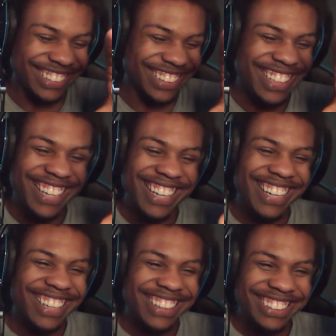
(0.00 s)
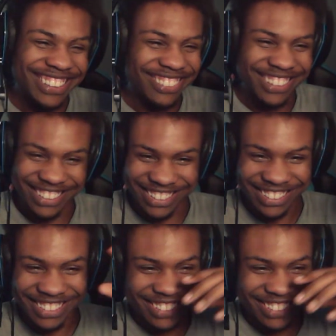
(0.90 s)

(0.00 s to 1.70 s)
just, it's crazy. It's,